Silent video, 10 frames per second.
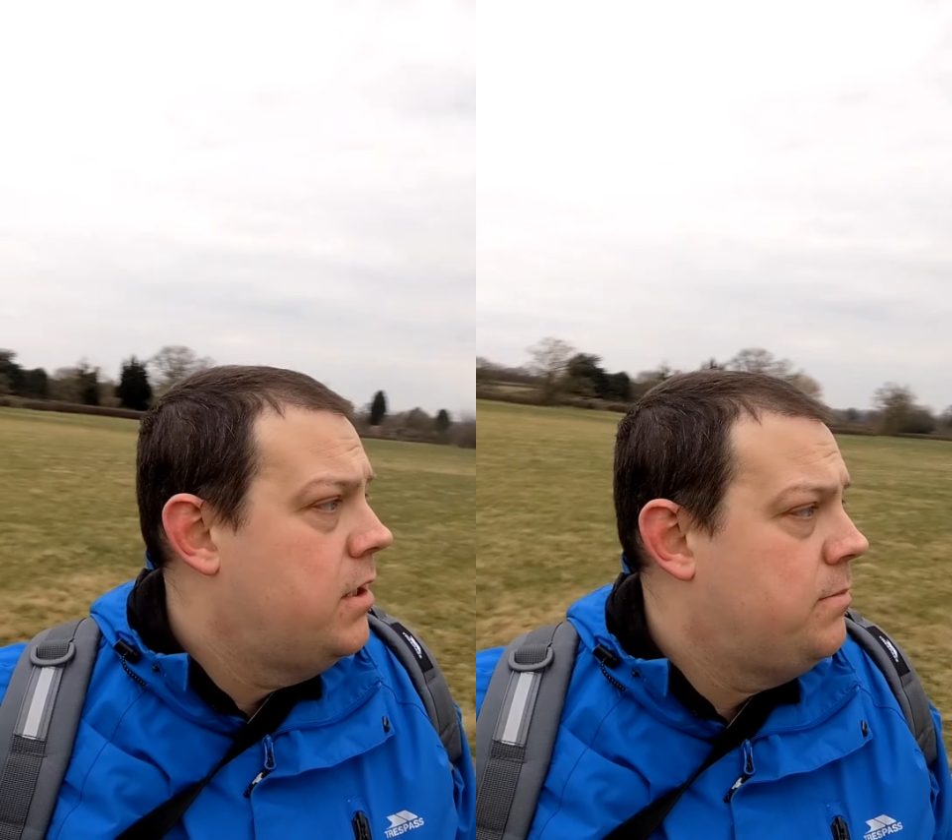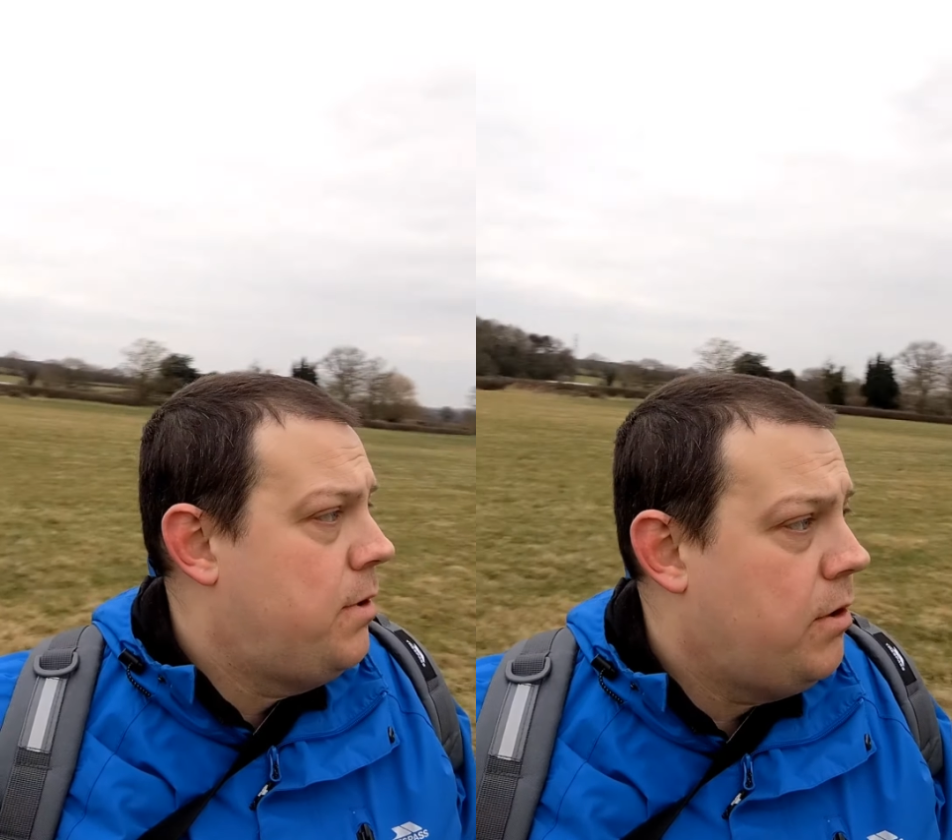
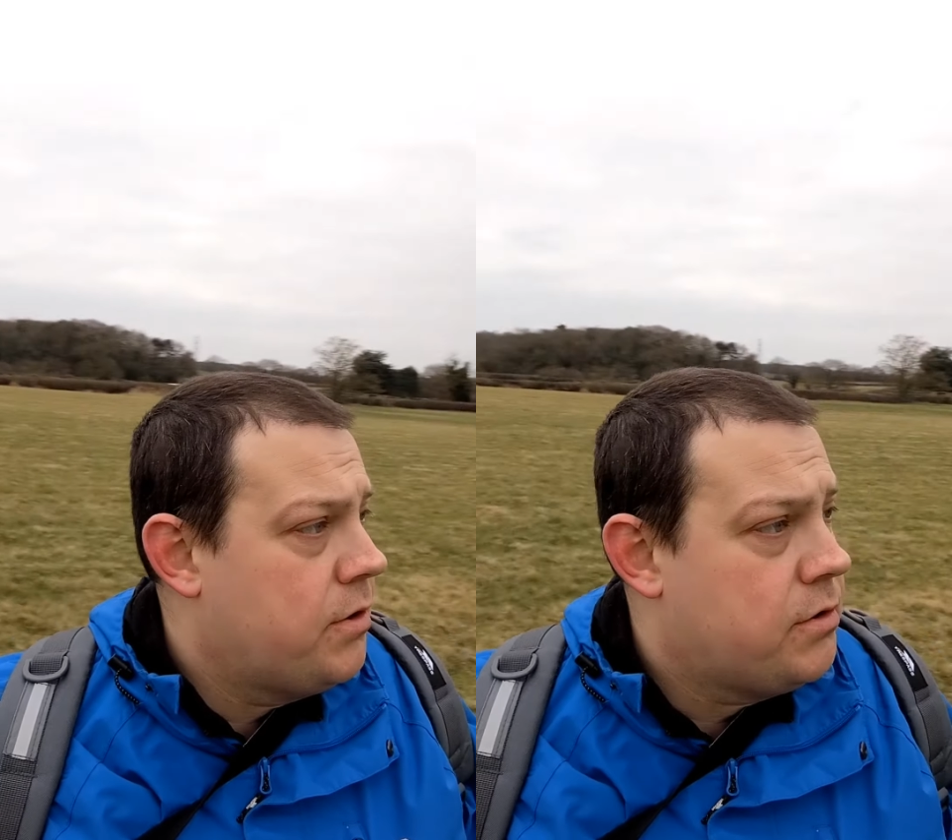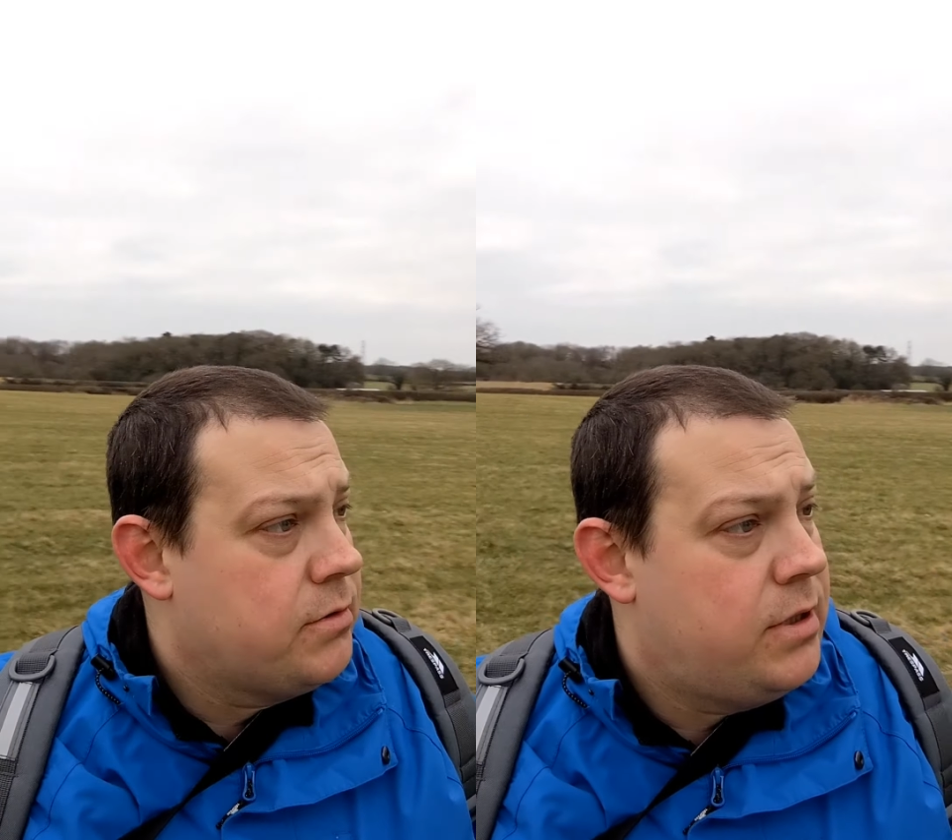part
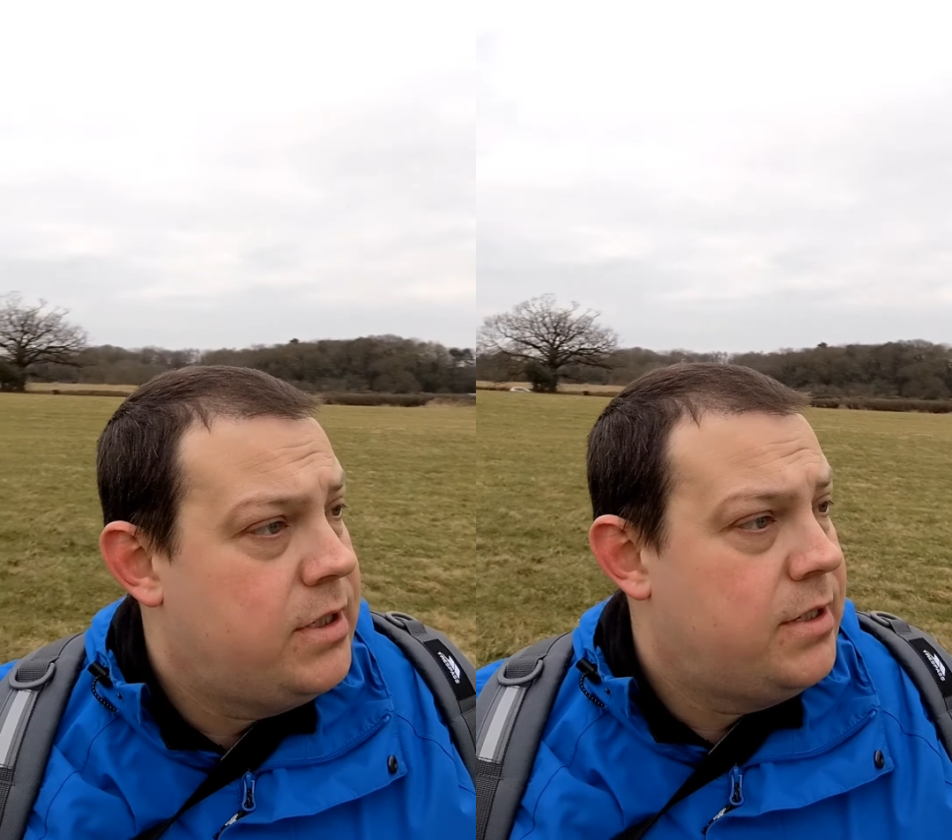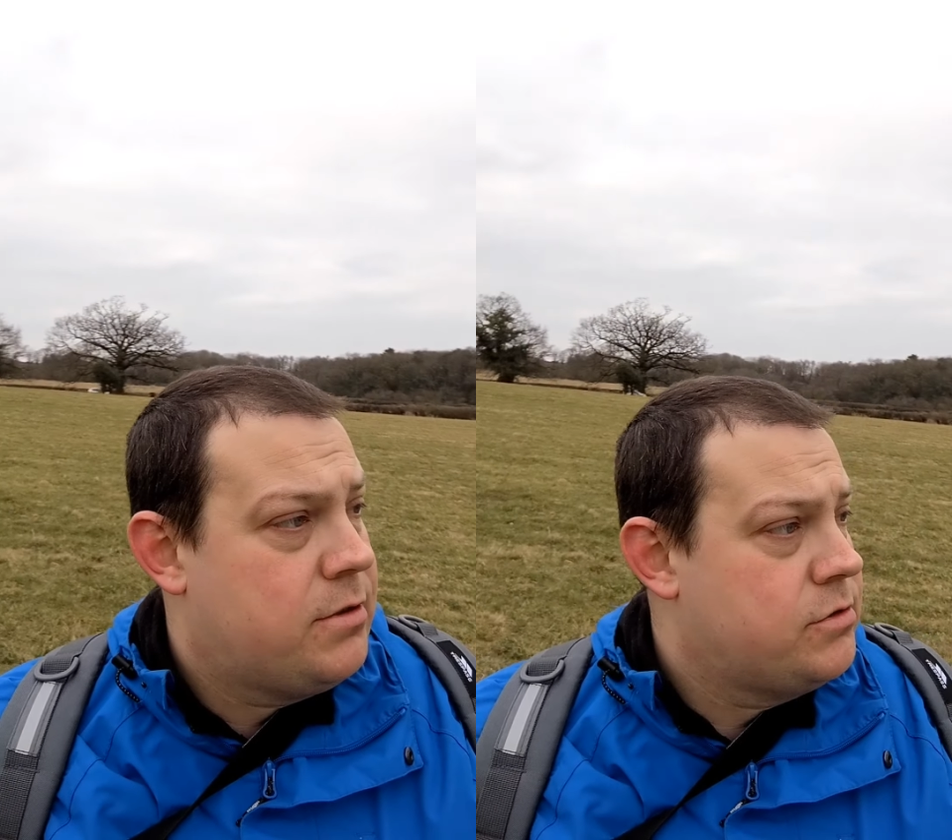of the
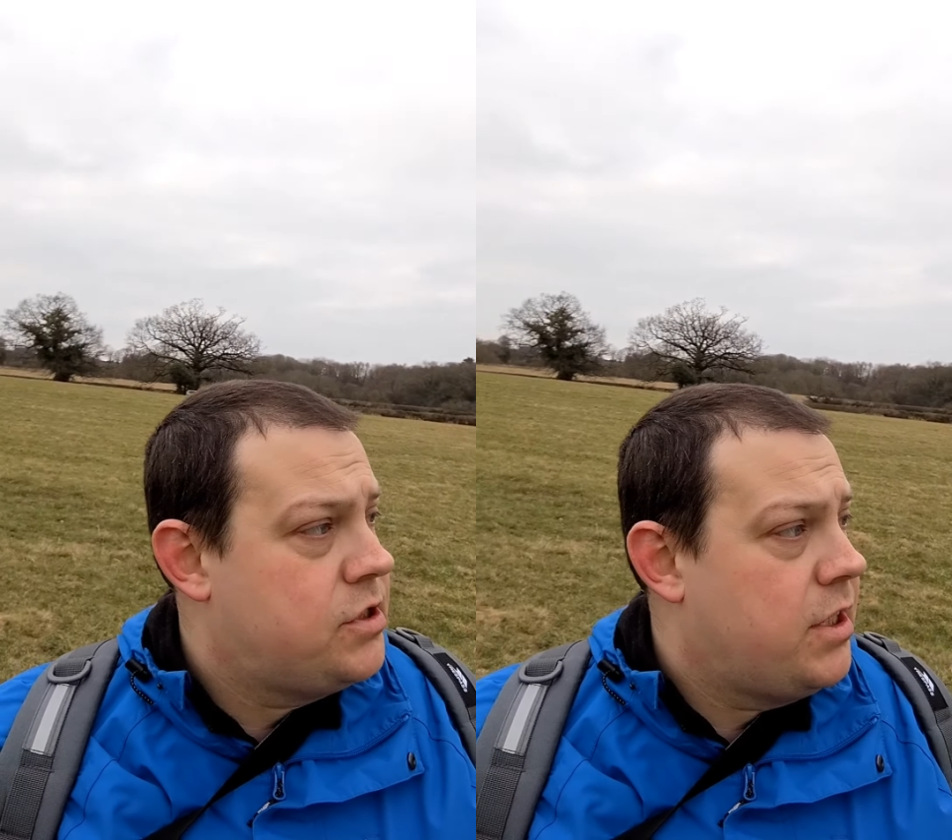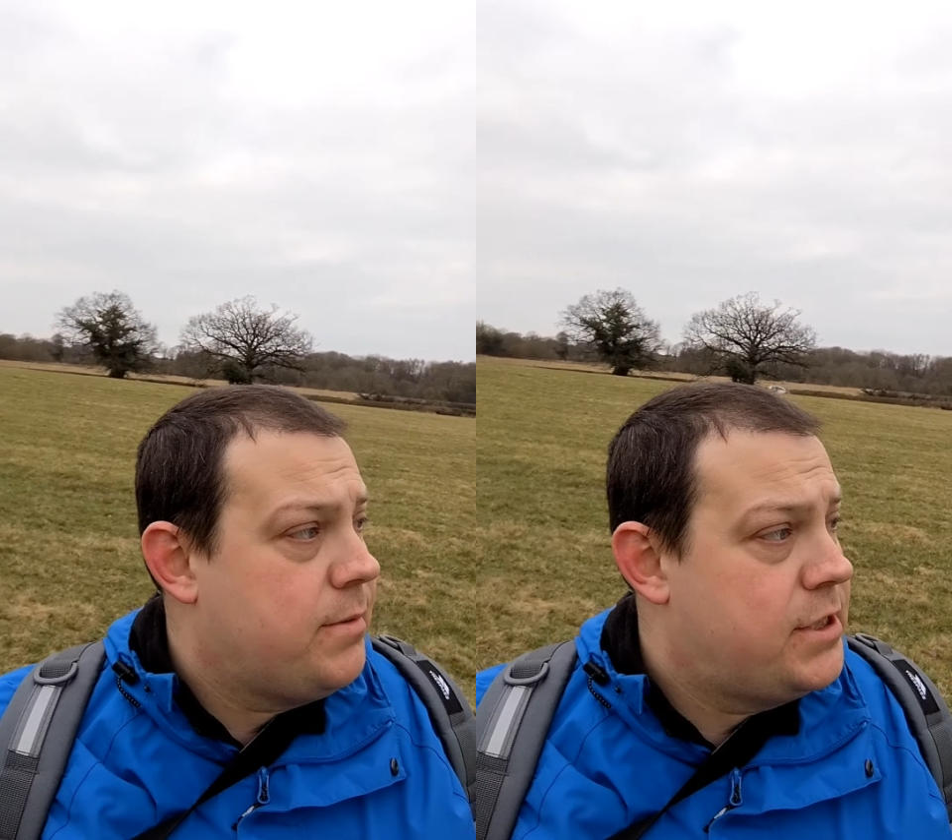
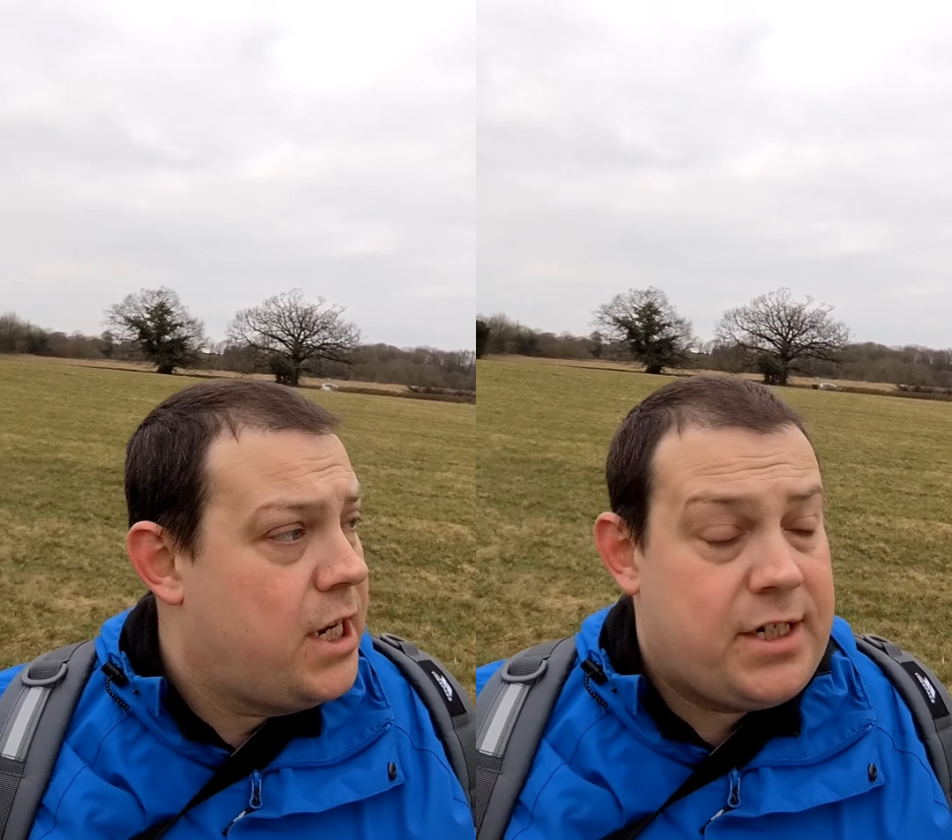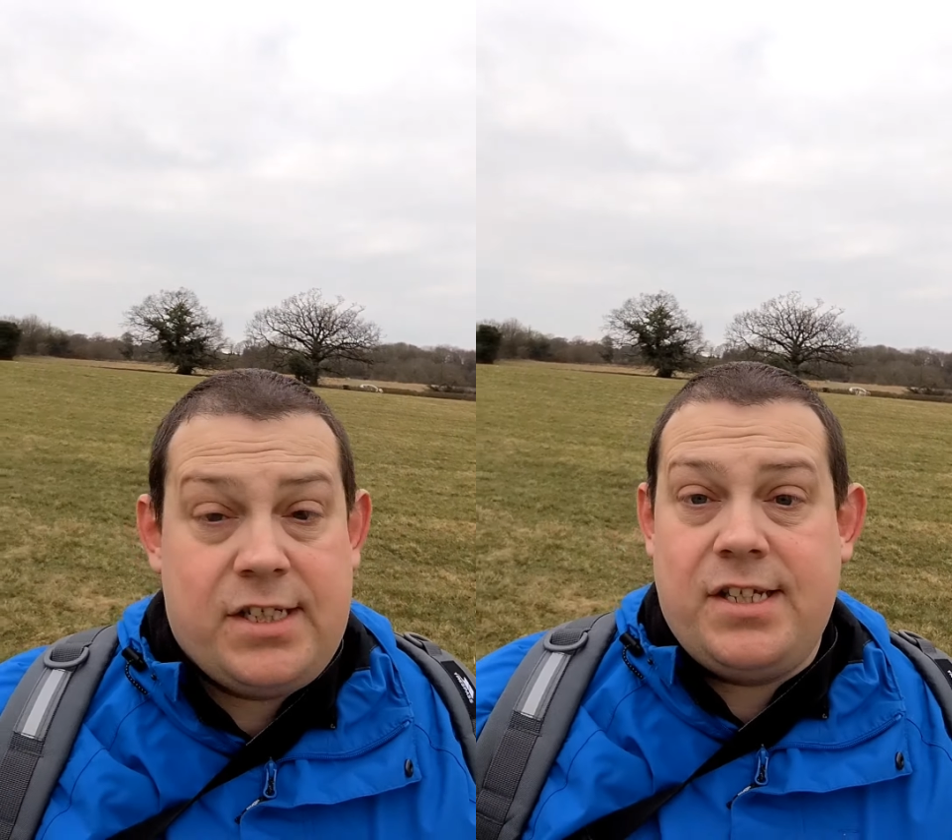countryside, which
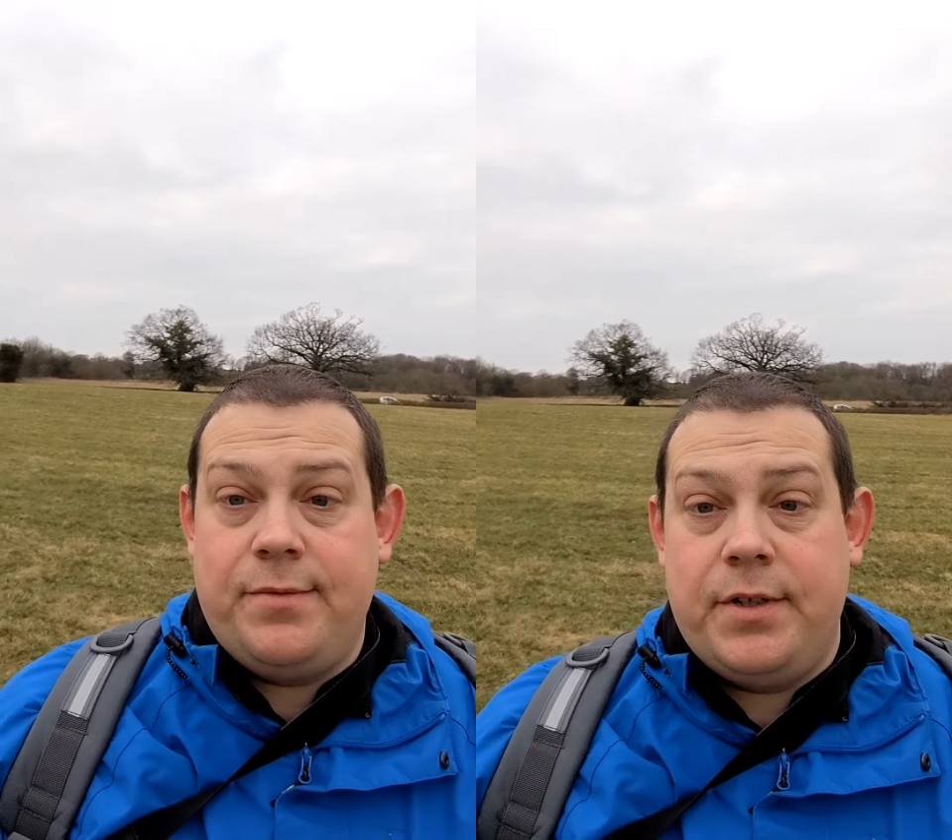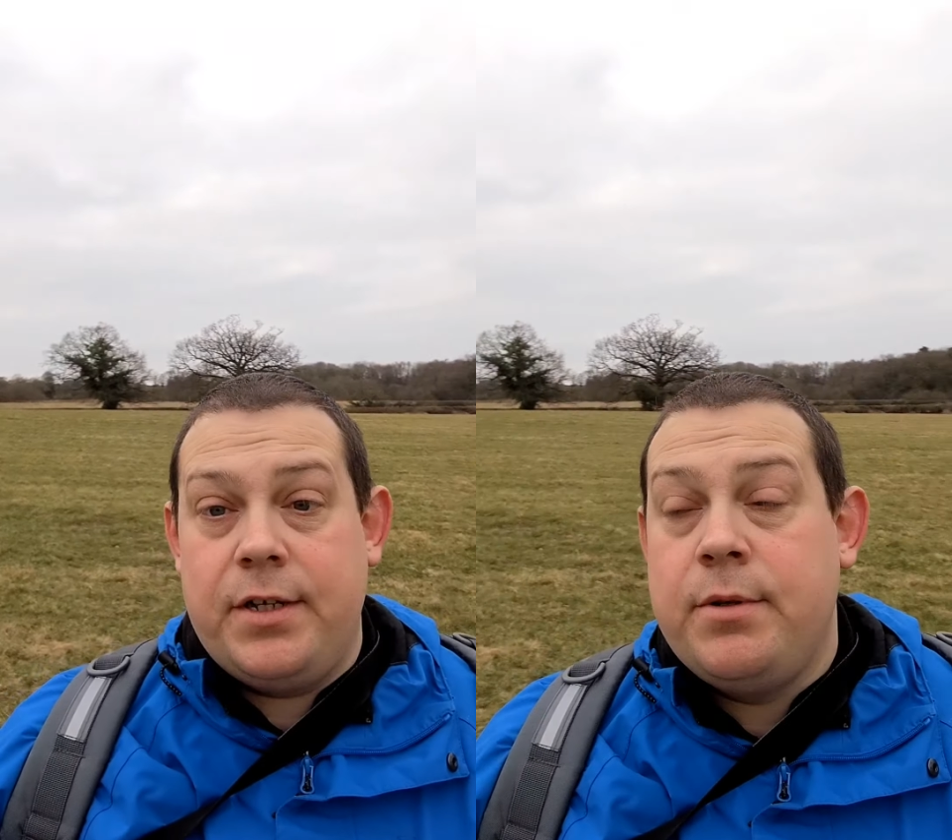I didn't
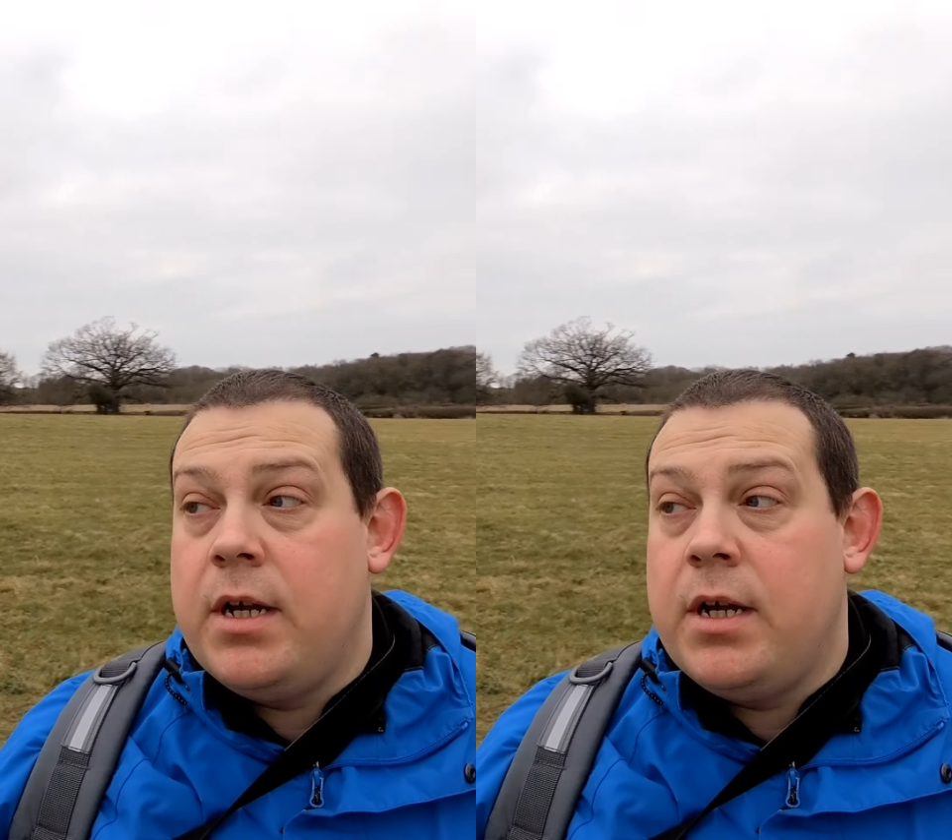even know,